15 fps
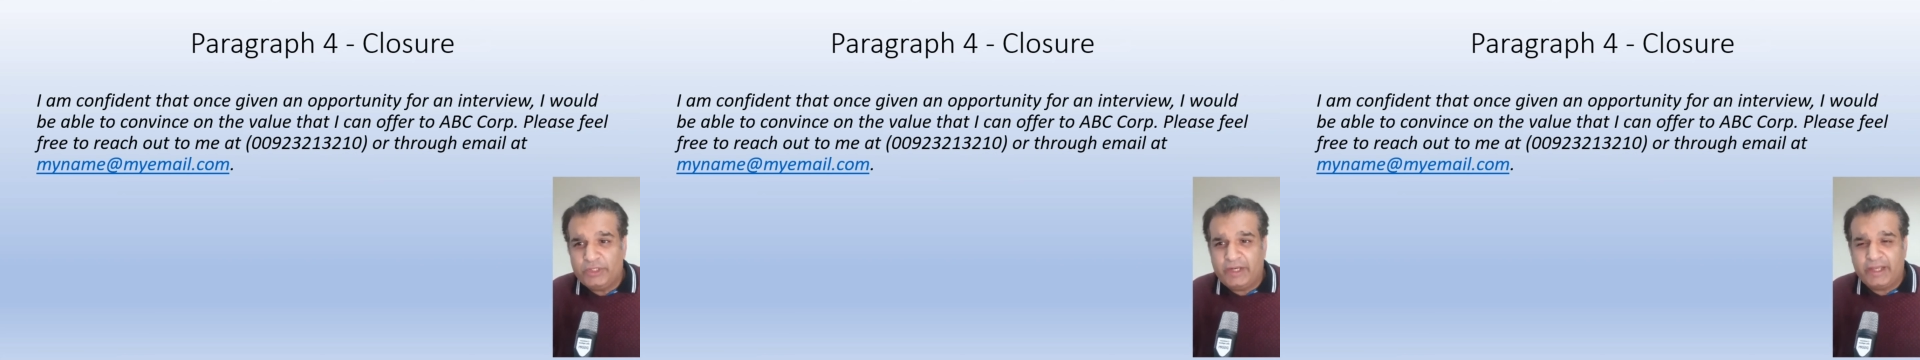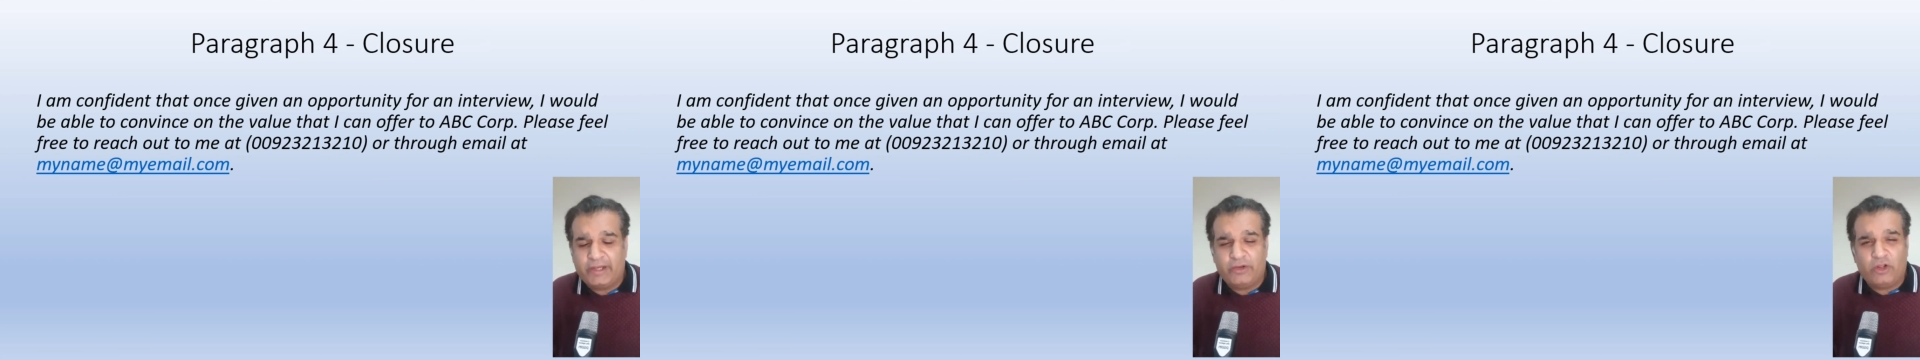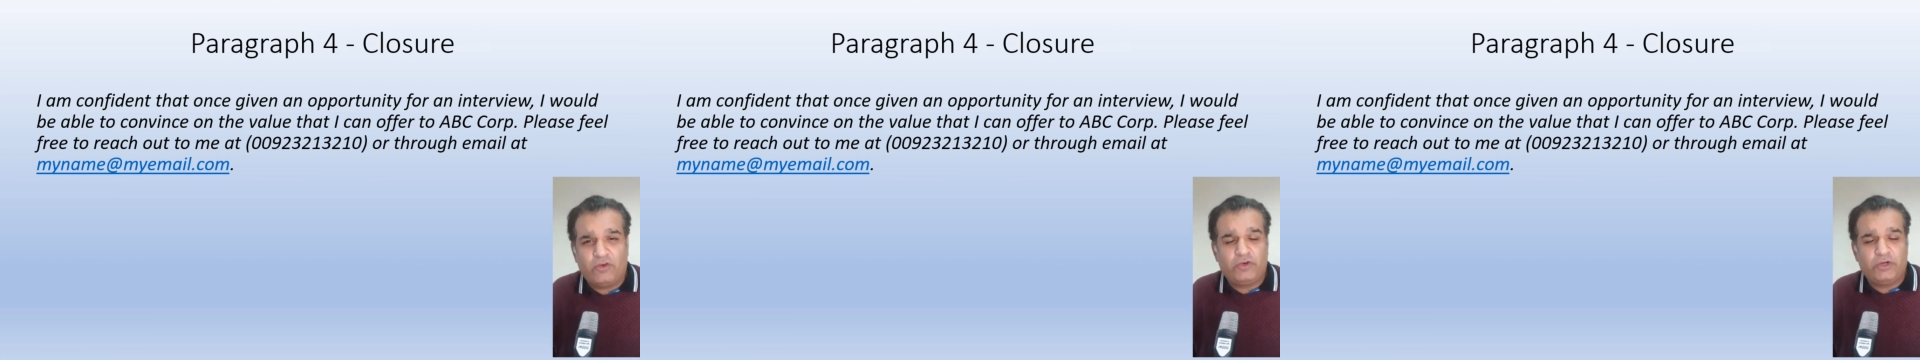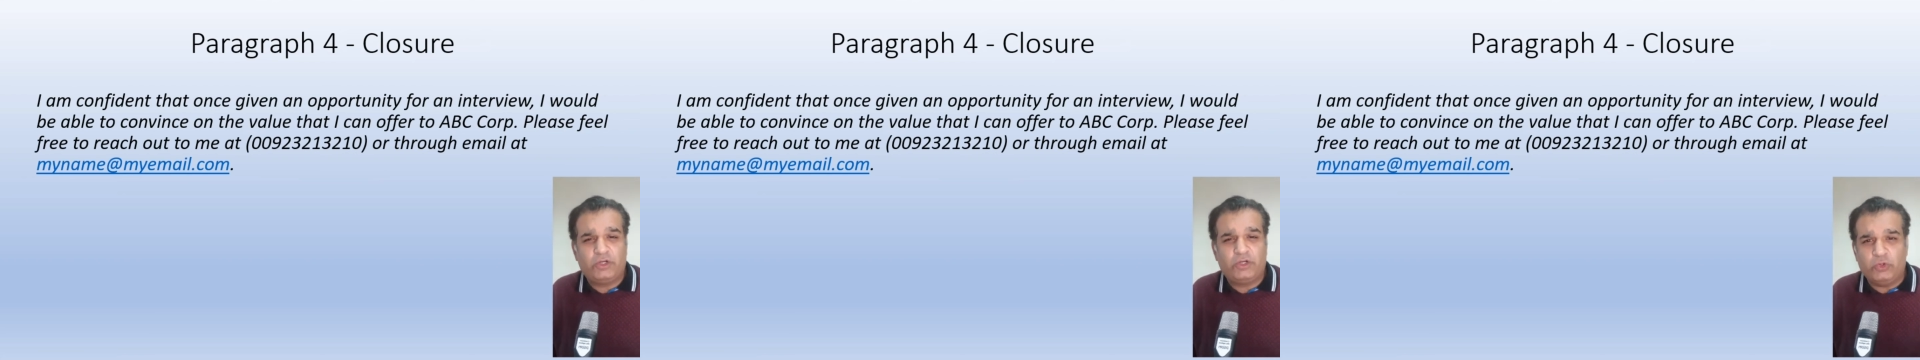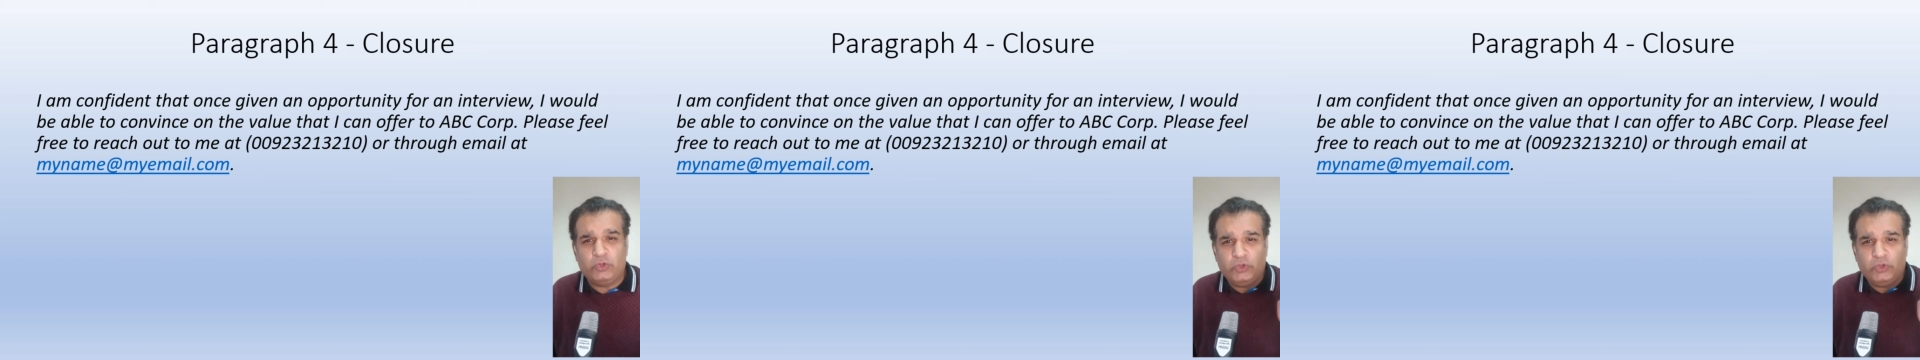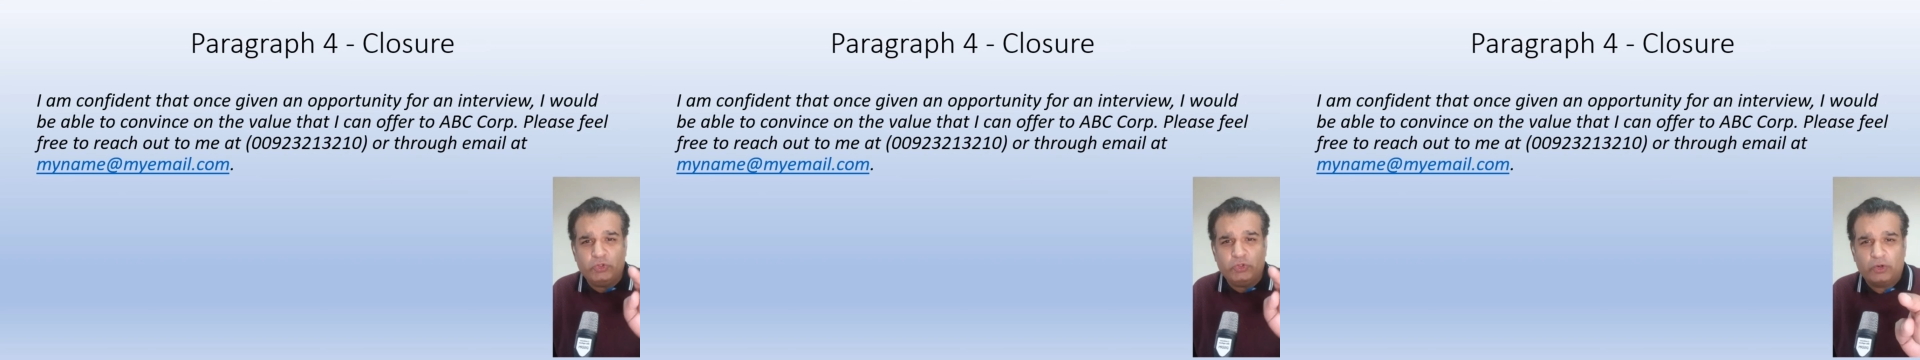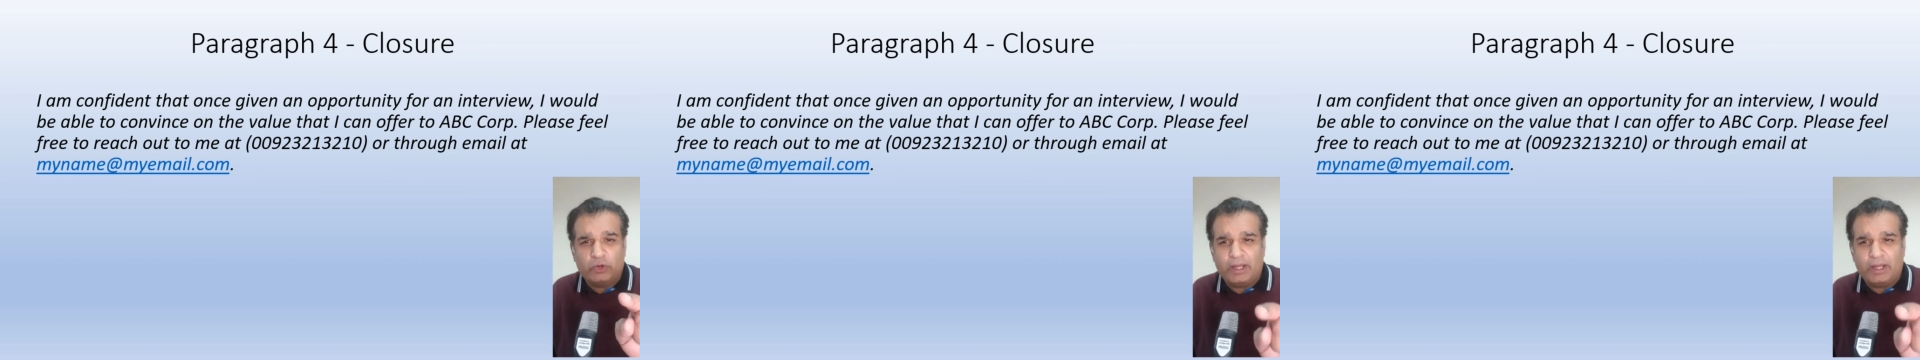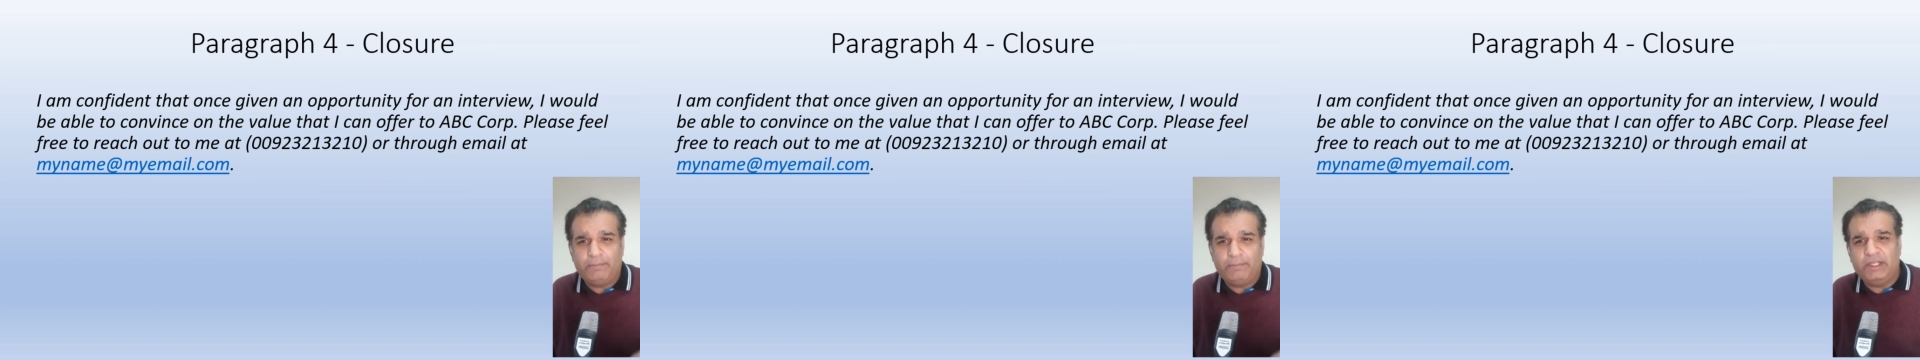that I can offer to your
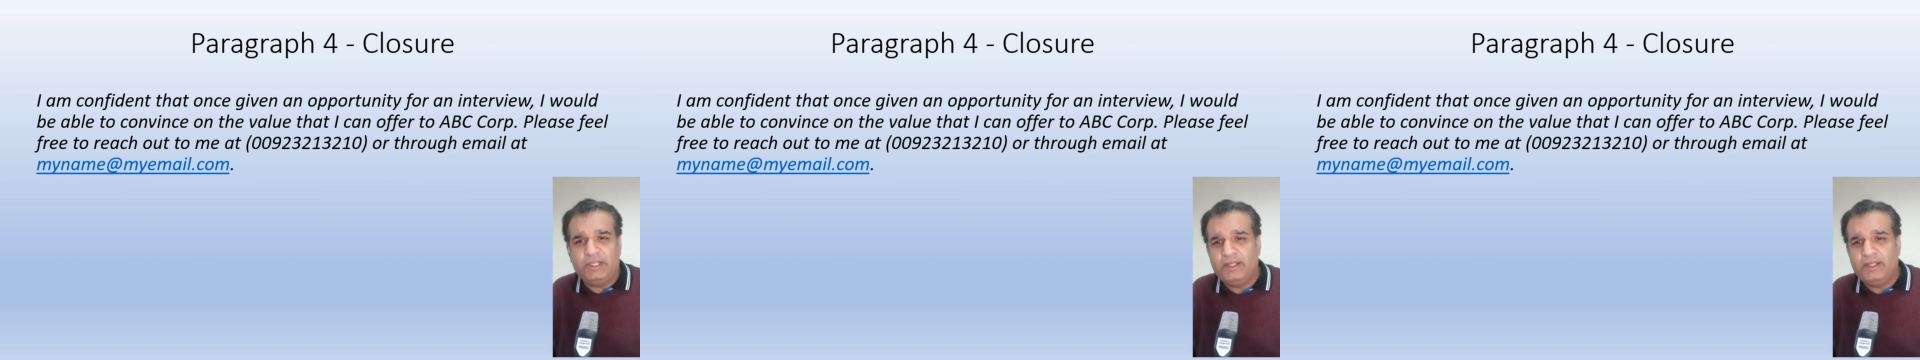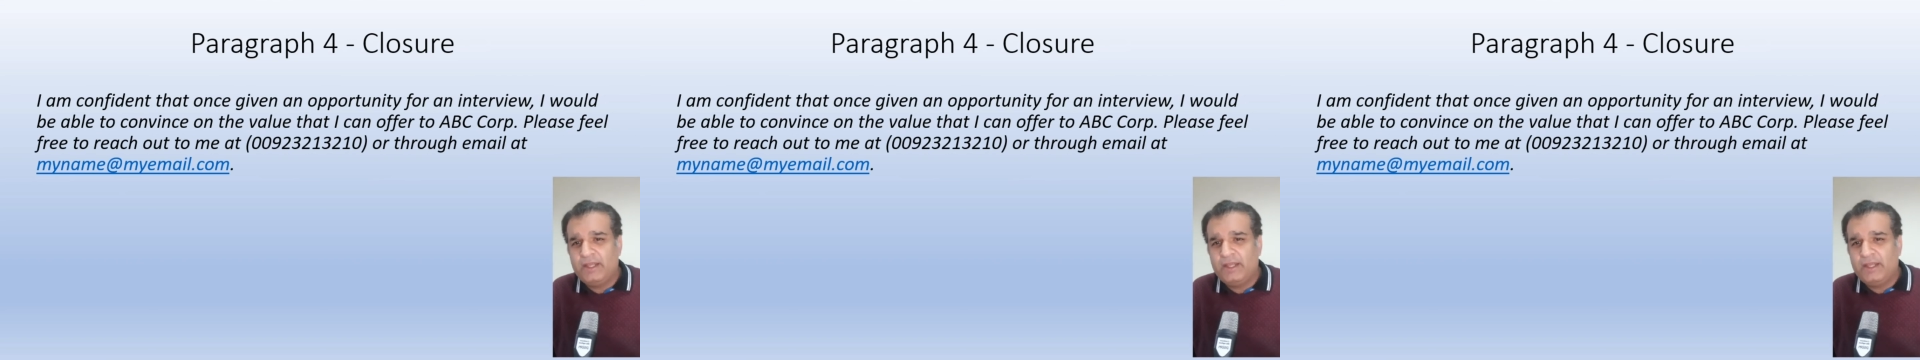company.